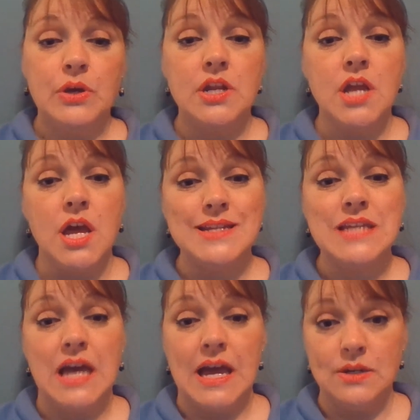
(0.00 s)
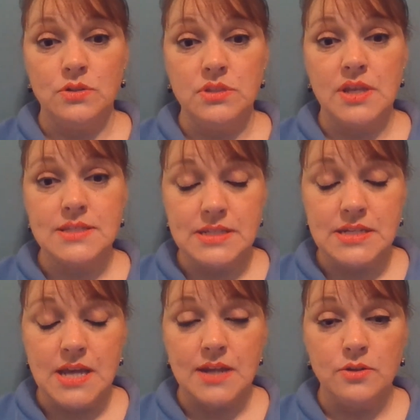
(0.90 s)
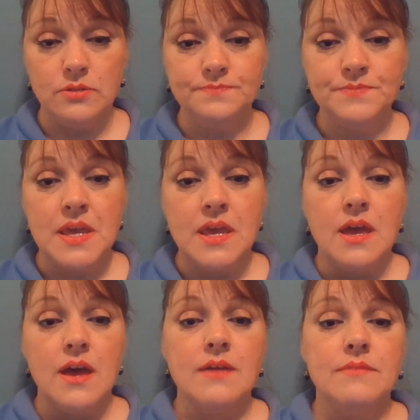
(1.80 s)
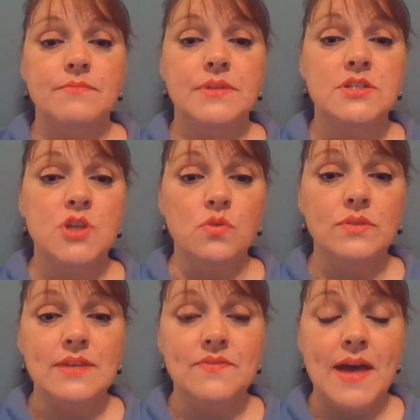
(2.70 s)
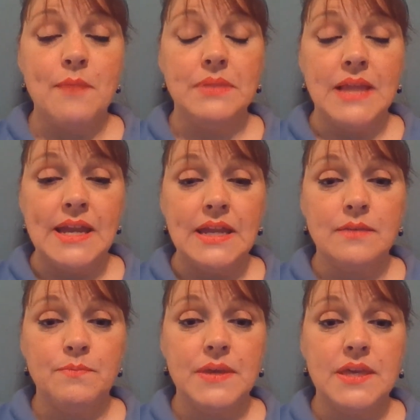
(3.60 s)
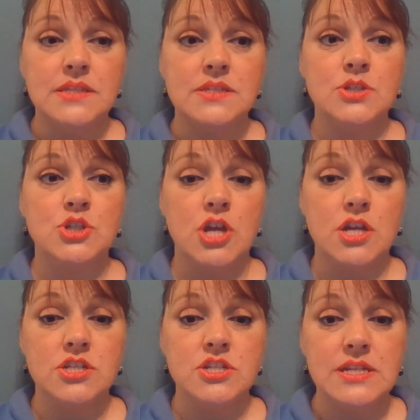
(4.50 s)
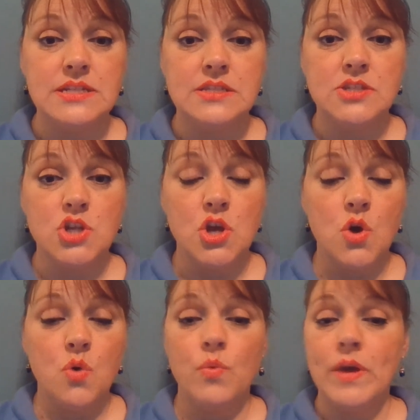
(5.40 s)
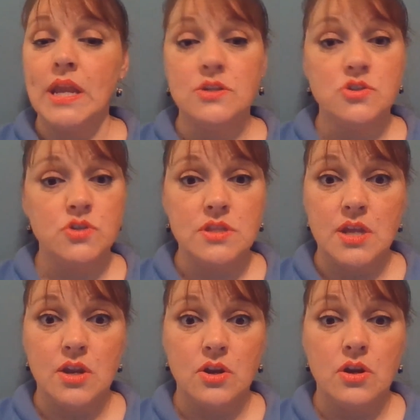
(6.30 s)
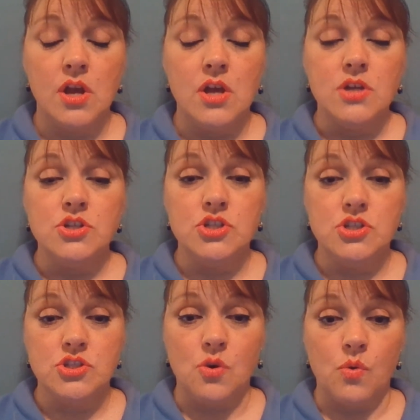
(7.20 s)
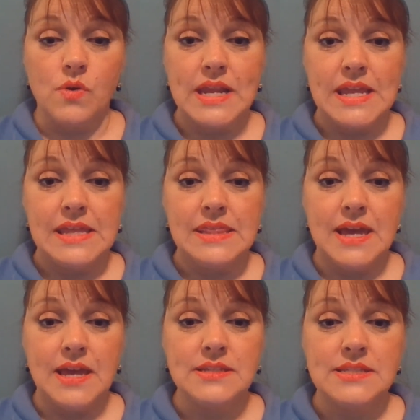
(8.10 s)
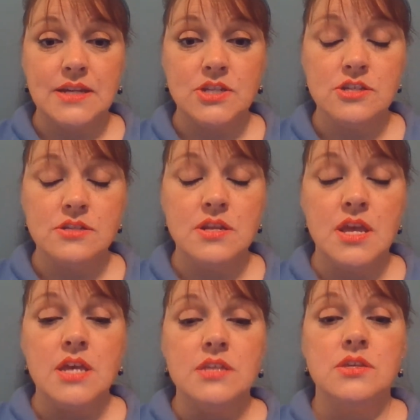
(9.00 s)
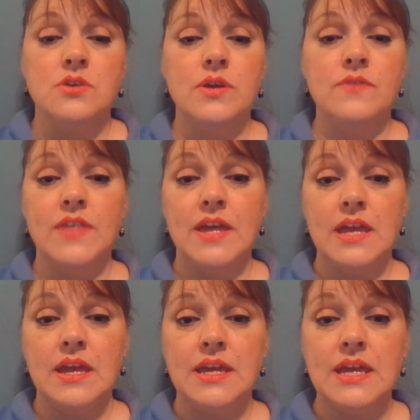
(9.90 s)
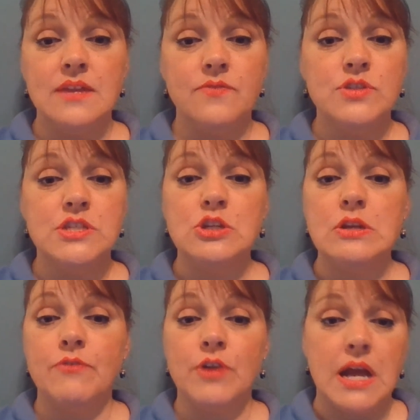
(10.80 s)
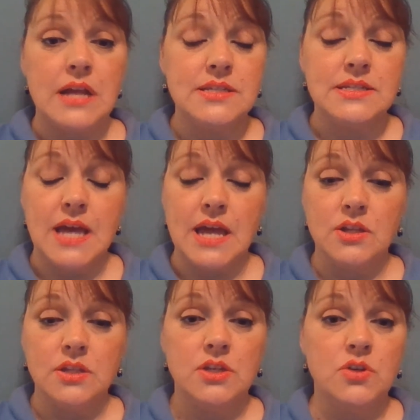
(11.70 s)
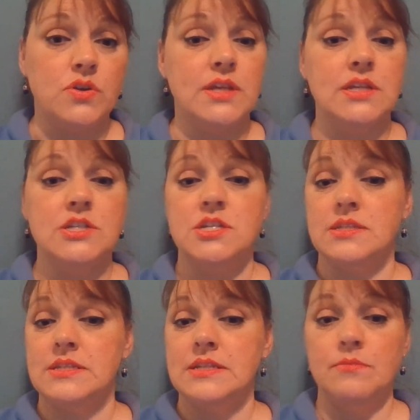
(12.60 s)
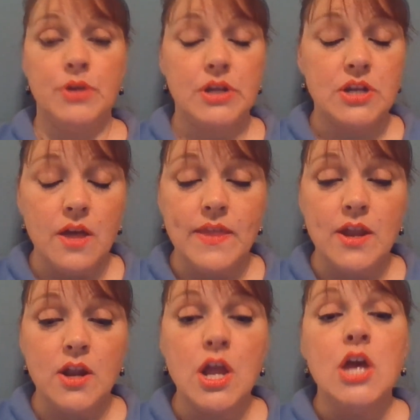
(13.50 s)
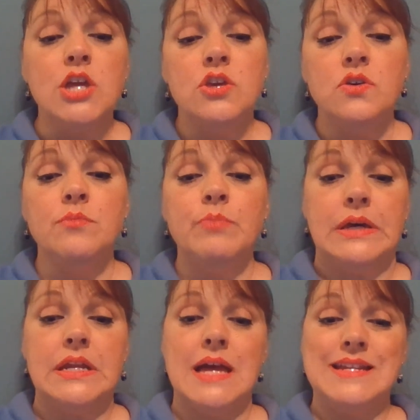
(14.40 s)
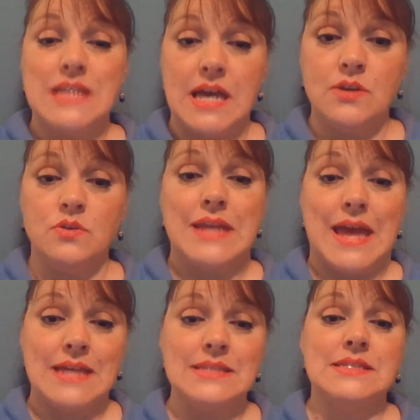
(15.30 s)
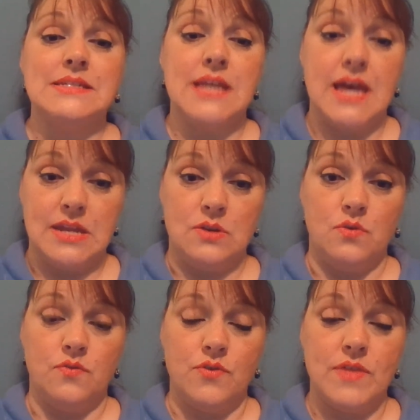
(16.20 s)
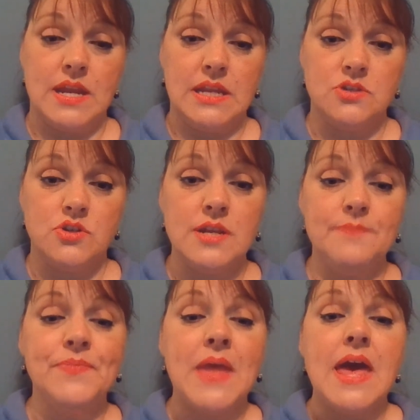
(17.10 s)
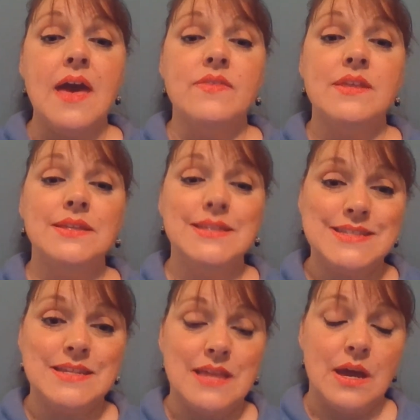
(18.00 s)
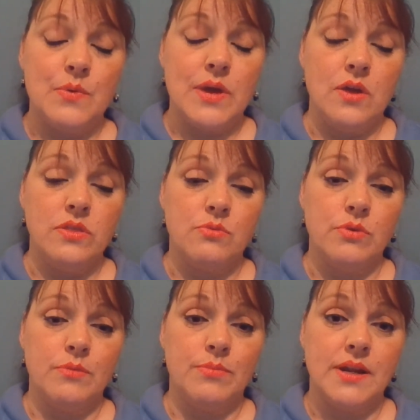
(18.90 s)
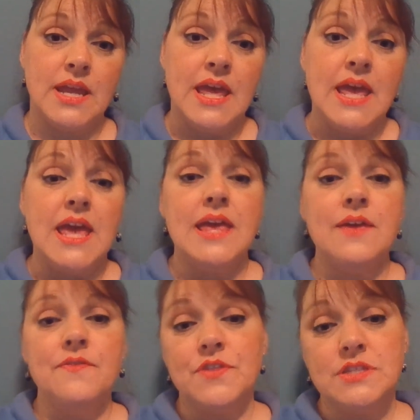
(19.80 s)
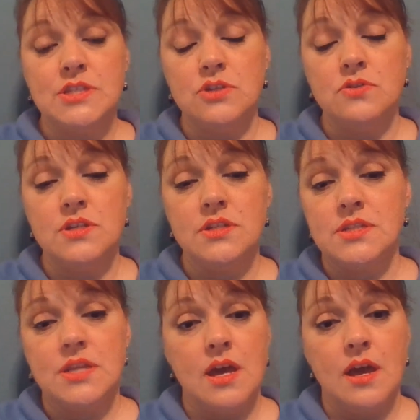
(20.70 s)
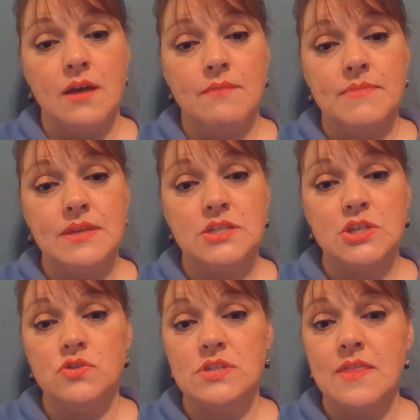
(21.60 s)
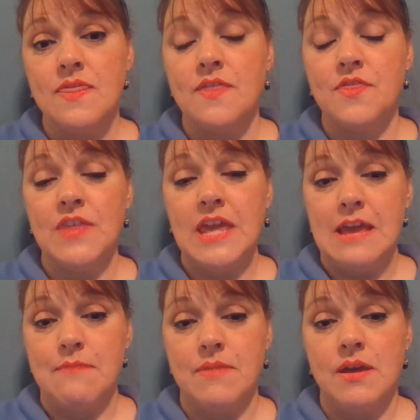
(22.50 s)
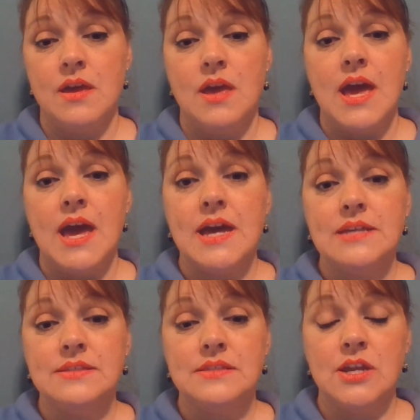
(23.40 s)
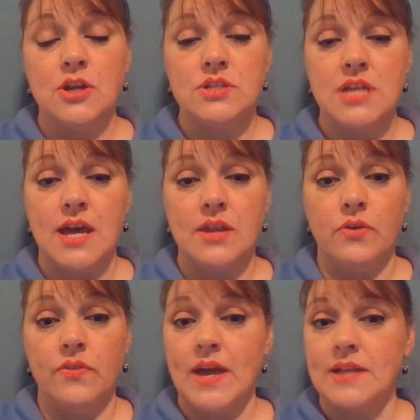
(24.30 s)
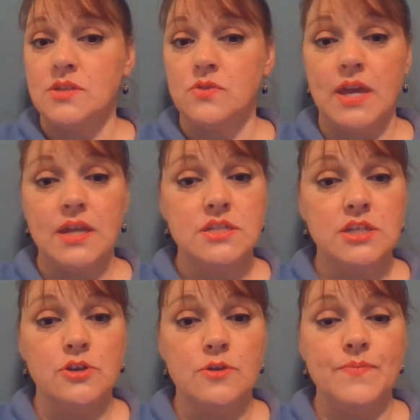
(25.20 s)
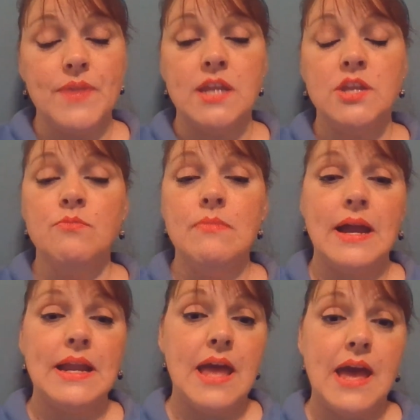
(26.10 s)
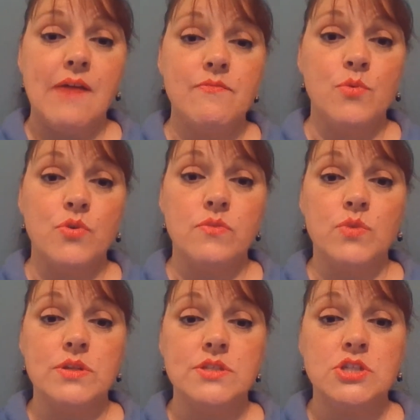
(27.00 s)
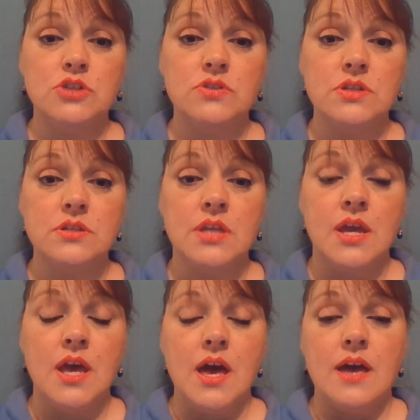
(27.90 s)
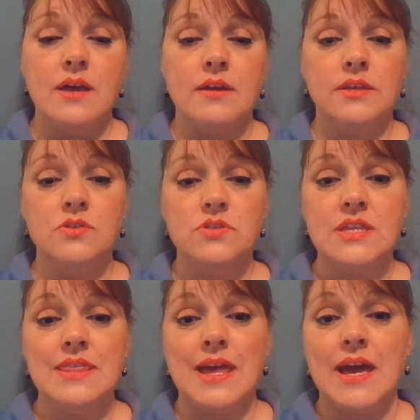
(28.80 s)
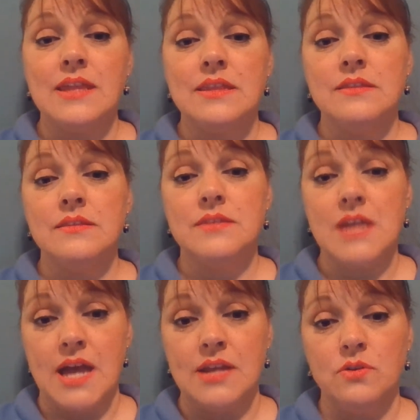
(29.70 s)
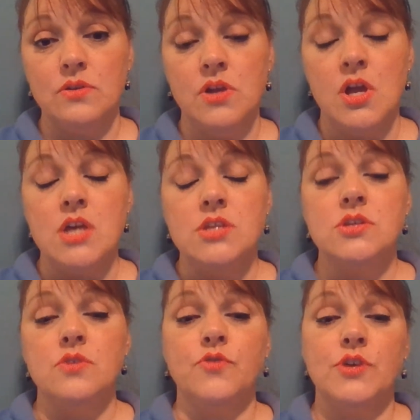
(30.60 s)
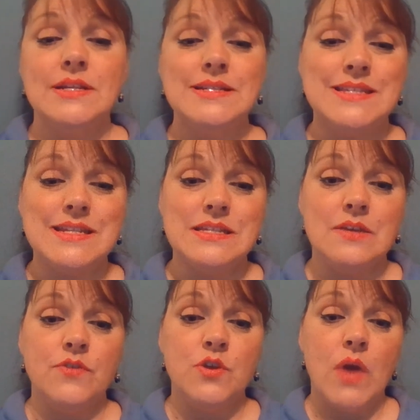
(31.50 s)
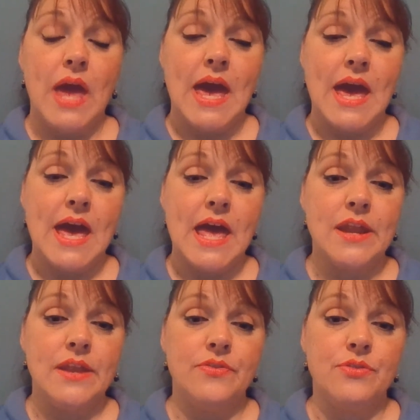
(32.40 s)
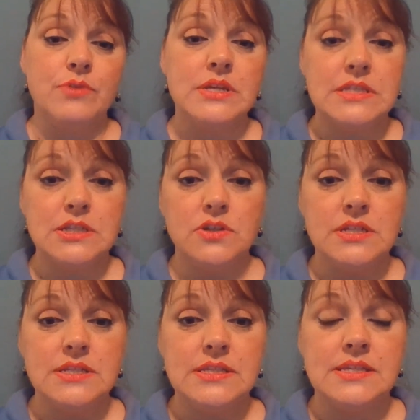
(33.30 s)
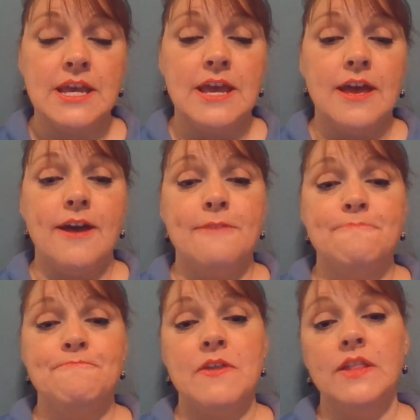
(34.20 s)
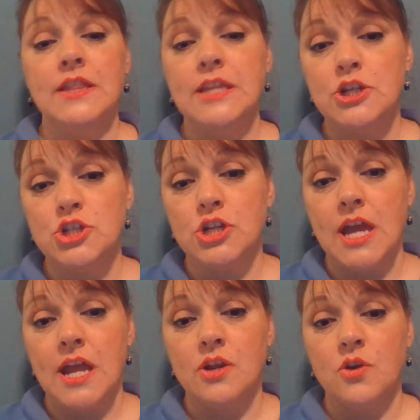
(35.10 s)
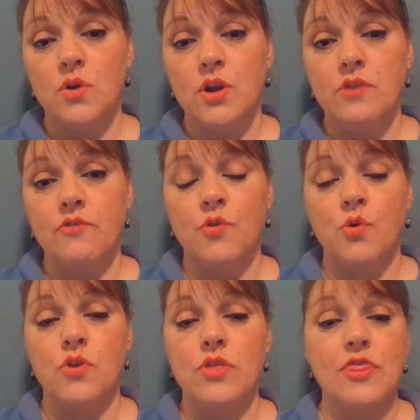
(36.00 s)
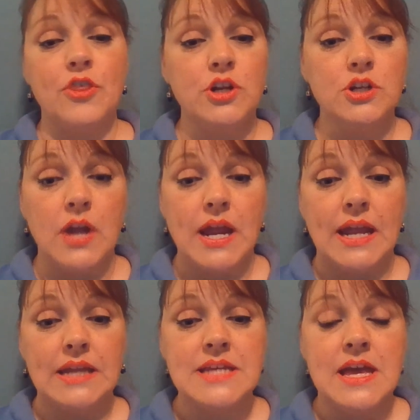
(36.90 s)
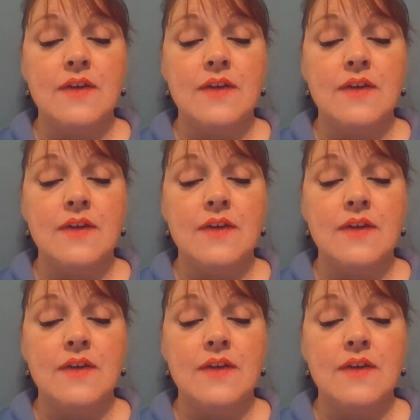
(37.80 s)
put Untitled as the title, but don't leave that blank because the judge needs to know what entry they're scoring in that section. So if a student forgot to title it or they just didn't put it on there, you can put Untitled as the title for that entry and then list it that way on the rubric. If the student is using the theme as their title, that's okay too. And you might have more than one student using that title. So for instance, if you had 3 students in the literature category for the 3rd grade